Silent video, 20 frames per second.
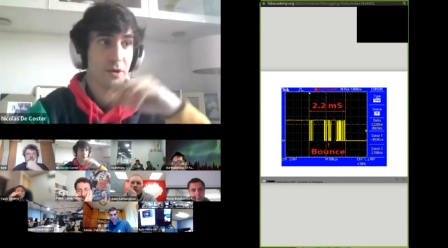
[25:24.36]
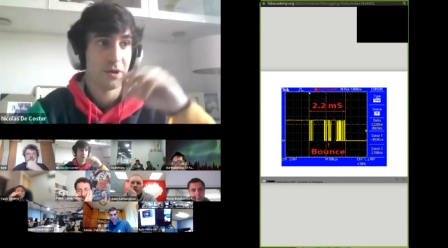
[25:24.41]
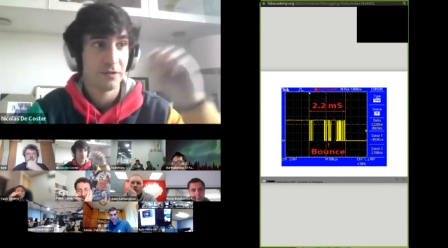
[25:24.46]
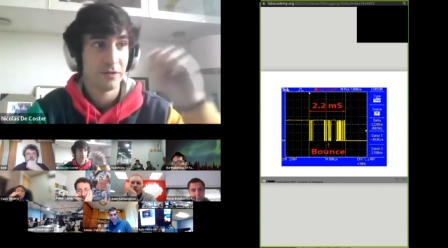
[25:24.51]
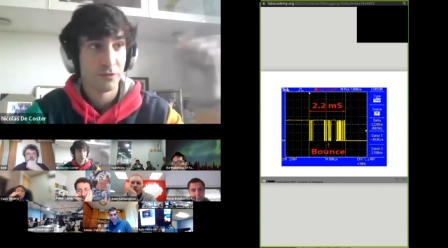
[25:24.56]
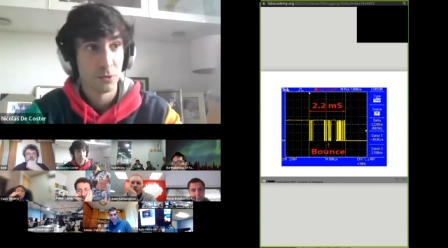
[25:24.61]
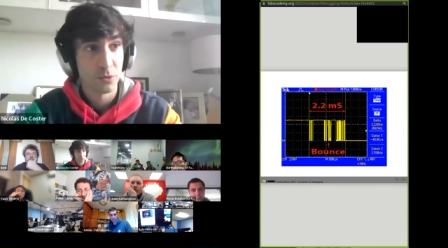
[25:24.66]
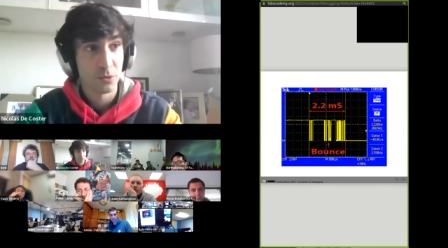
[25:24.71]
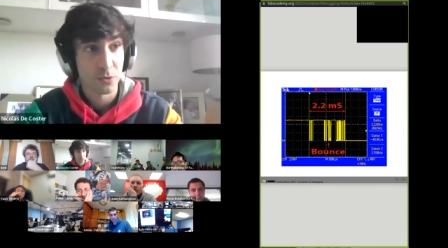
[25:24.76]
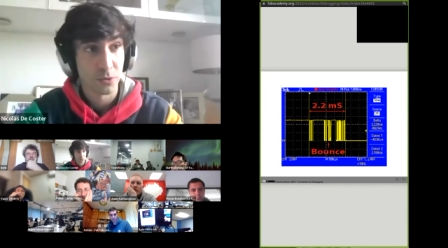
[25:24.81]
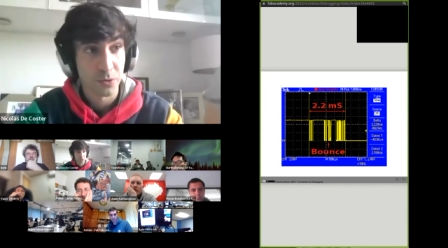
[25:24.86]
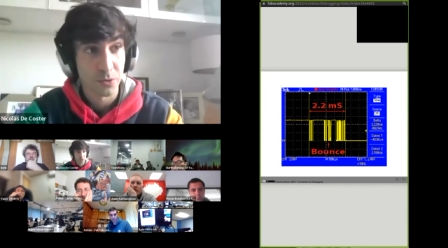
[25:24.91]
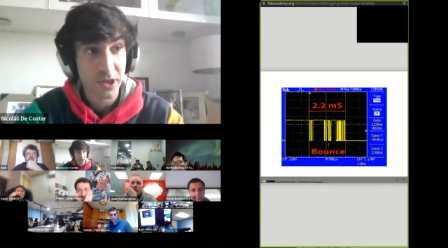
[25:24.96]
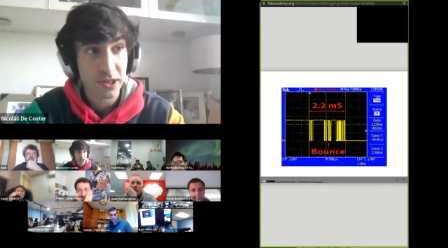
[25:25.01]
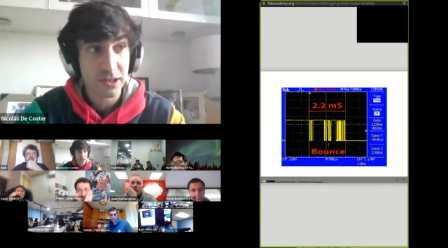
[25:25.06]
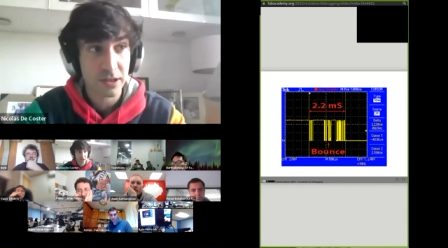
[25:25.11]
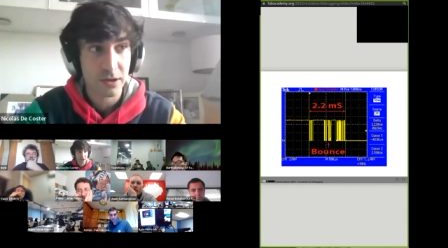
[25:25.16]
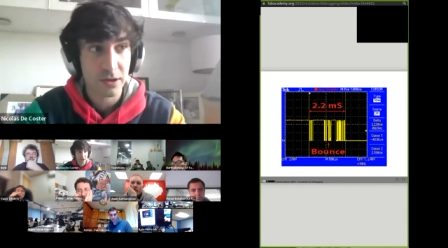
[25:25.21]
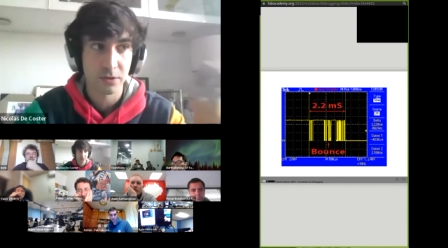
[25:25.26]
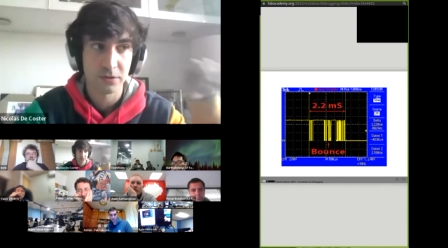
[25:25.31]
if you look
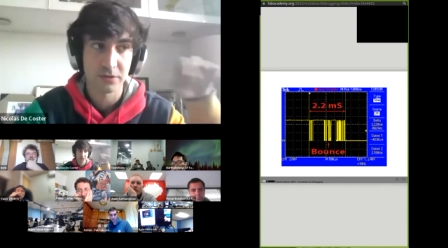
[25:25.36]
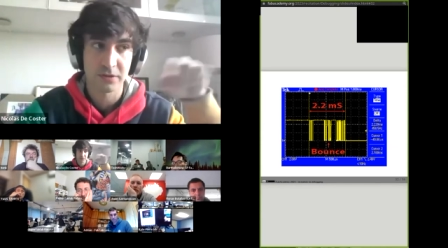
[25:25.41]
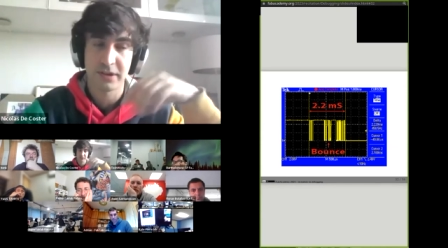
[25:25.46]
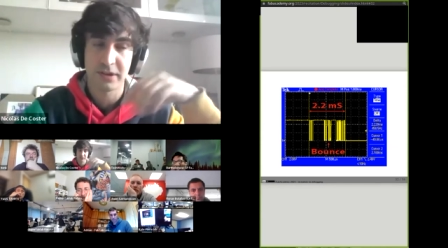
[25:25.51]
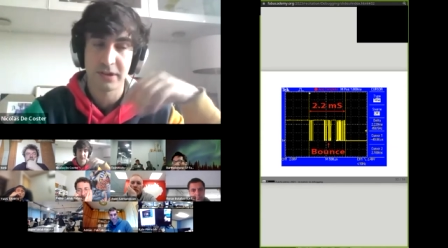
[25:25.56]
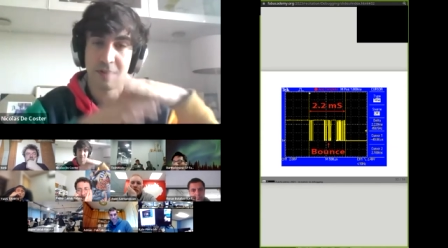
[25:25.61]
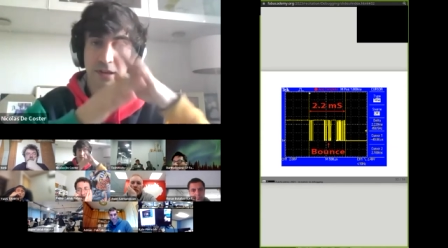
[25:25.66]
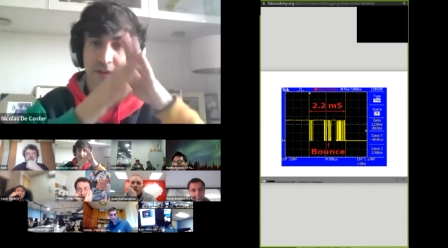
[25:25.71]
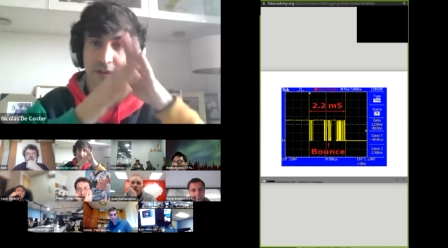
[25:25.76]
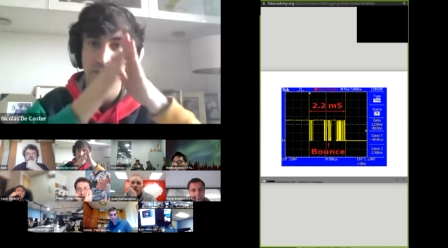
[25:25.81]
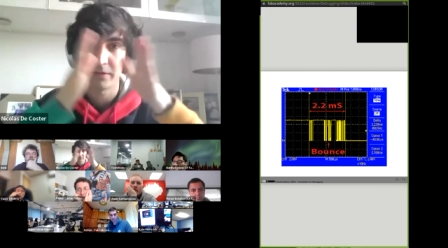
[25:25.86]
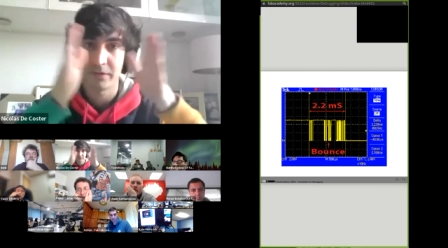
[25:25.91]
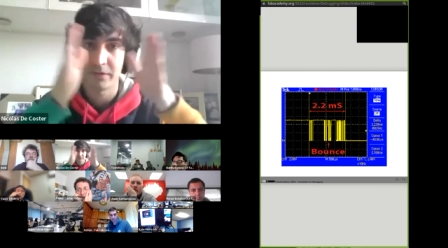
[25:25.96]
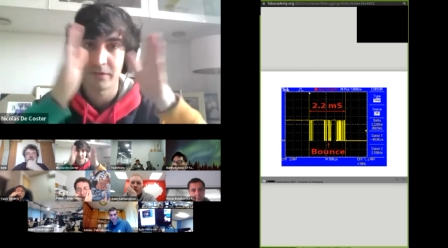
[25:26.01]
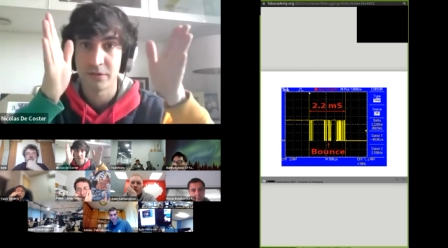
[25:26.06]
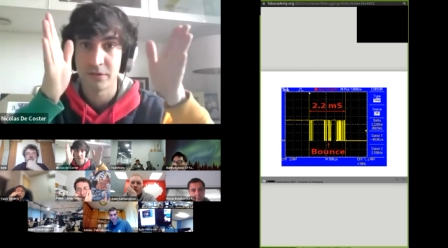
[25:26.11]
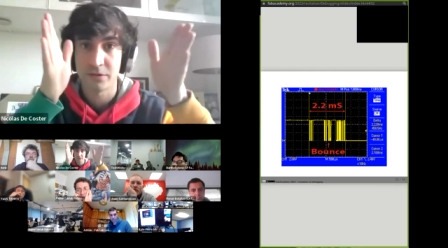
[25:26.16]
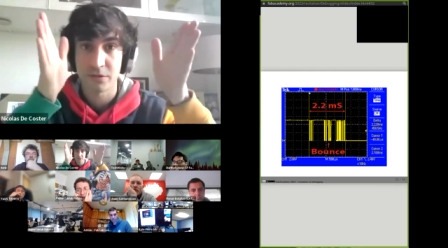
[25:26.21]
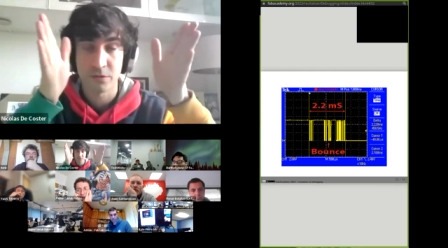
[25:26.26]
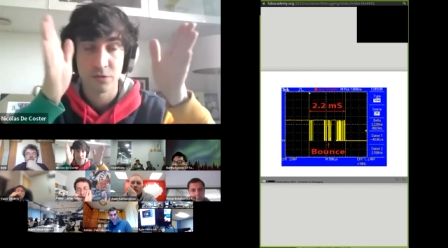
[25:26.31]
really closely
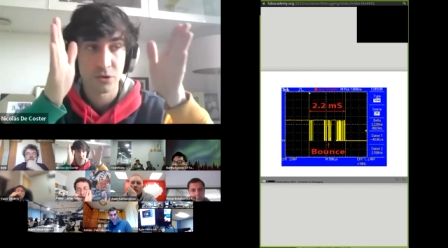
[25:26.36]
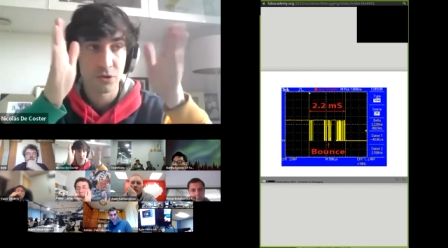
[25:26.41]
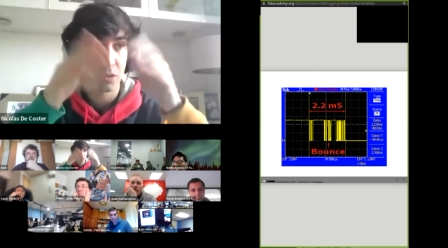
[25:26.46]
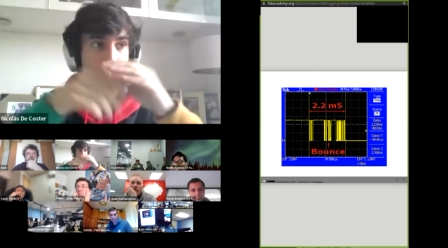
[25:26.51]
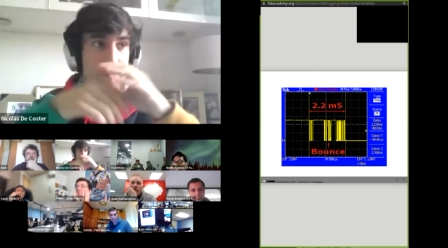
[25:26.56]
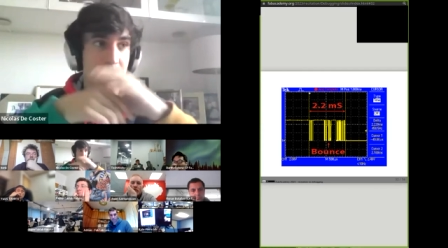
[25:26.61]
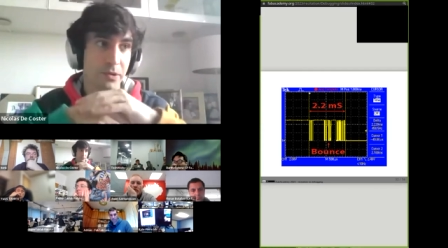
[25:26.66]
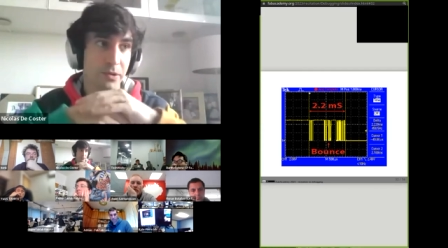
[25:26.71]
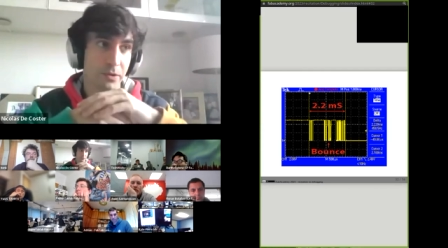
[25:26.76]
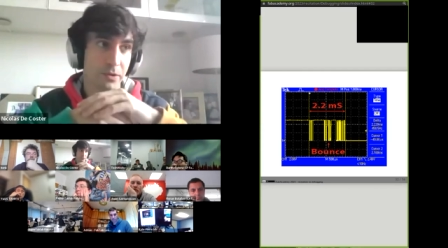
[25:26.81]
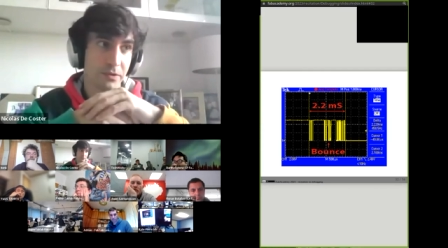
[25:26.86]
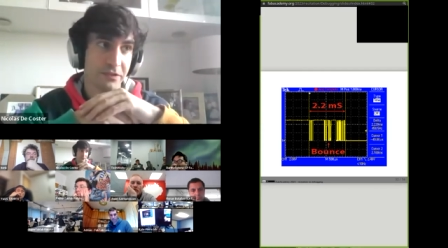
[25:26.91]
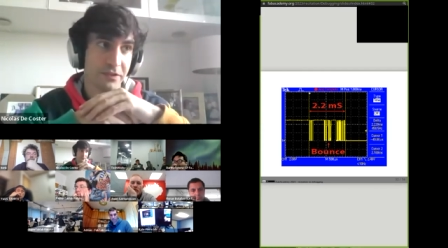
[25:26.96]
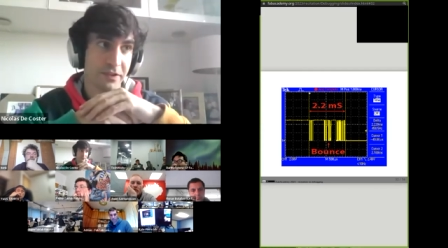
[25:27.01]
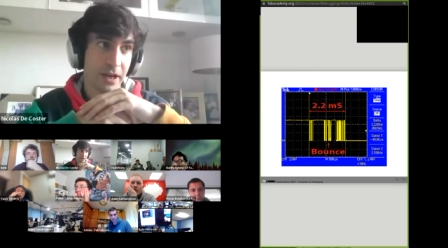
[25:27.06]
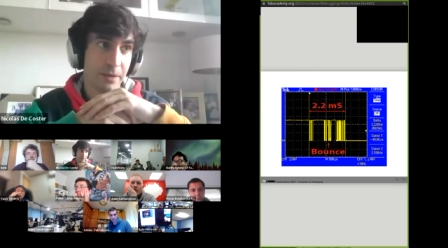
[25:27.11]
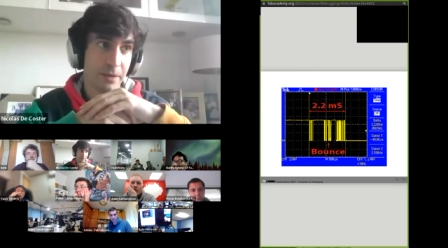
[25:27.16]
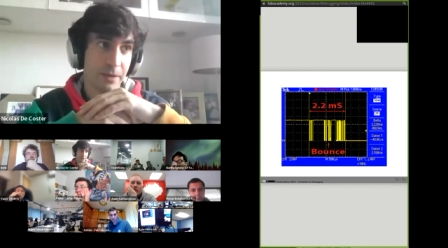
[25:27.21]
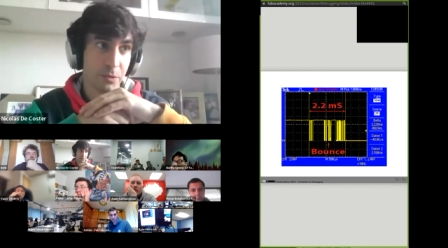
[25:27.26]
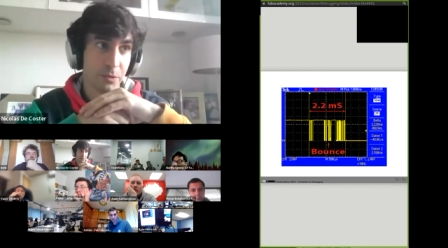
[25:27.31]
in short period of
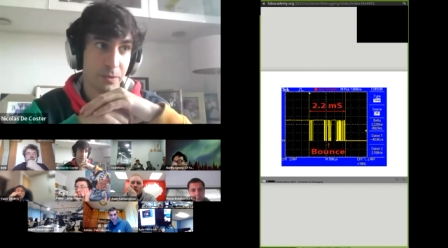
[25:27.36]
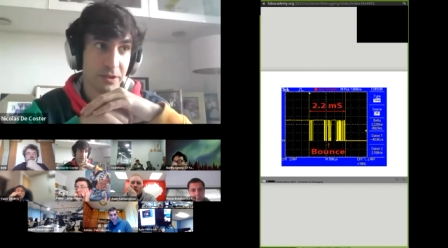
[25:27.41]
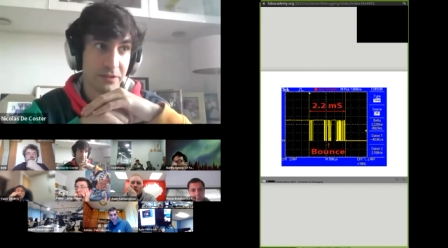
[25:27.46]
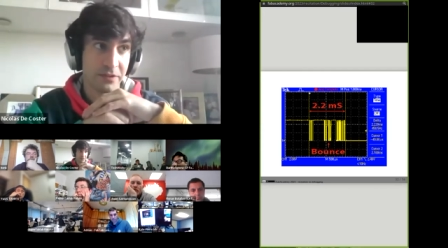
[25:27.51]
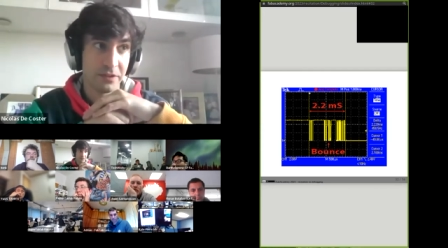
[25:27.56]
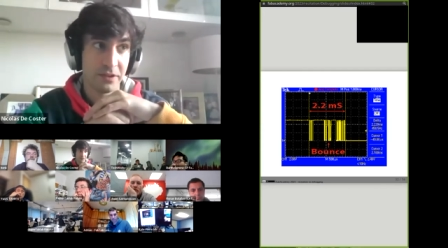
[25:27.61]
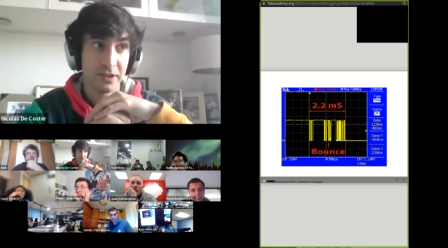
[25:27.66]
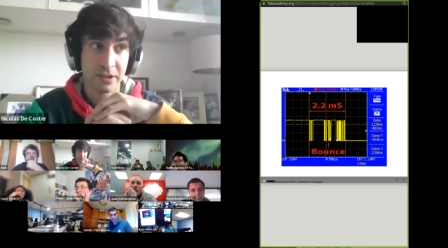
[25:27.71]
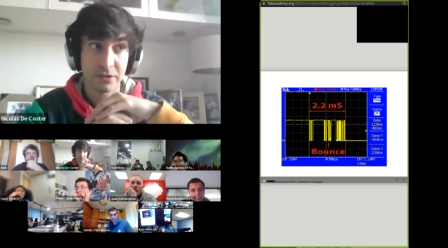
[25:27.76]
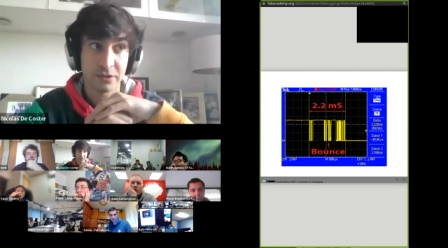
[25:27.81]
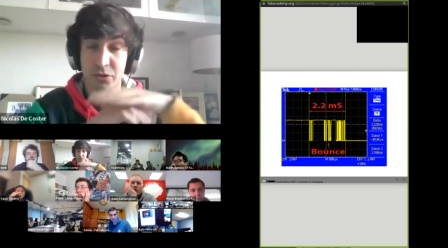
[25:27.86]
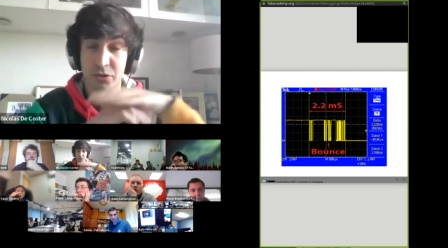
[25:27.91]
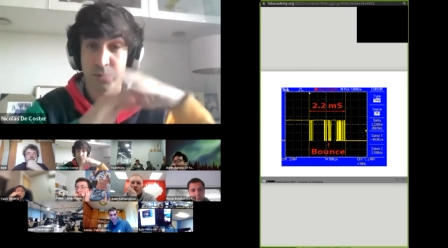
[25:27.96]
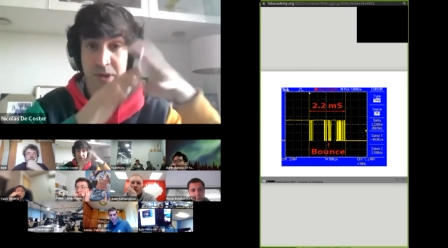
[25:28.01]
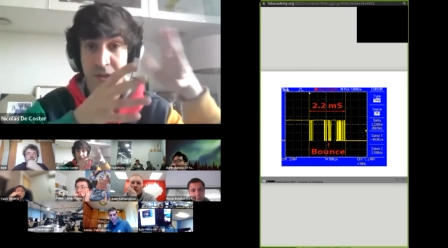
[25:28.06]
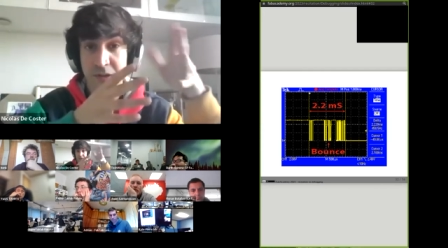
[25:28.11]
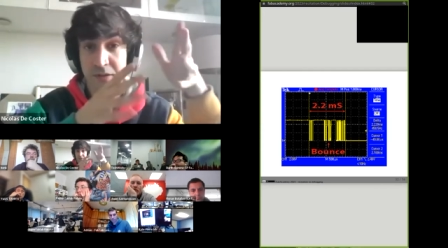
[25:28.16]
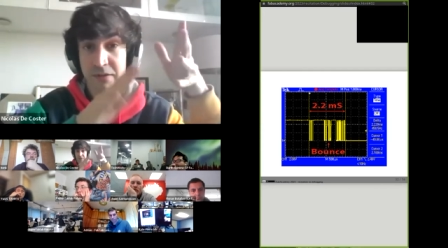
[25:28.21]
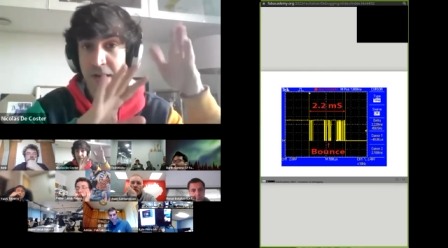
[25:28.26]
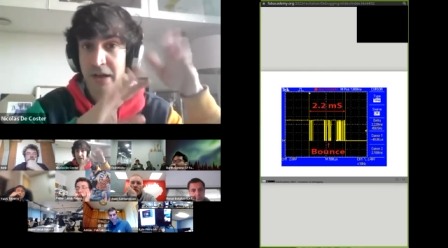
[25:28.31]
time, you will see that
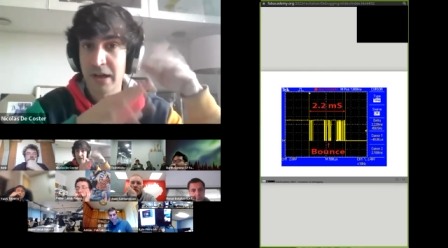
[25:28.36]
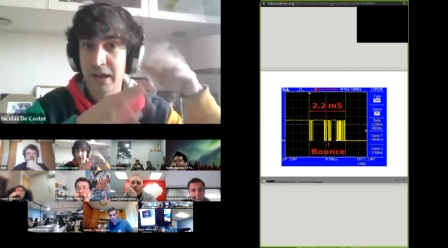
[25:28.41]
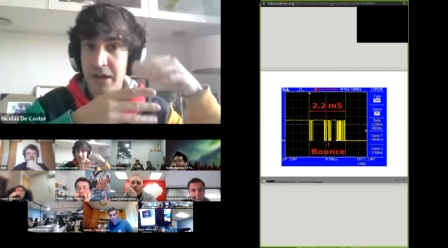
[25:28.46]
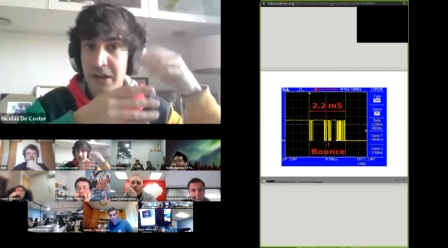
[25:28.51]
during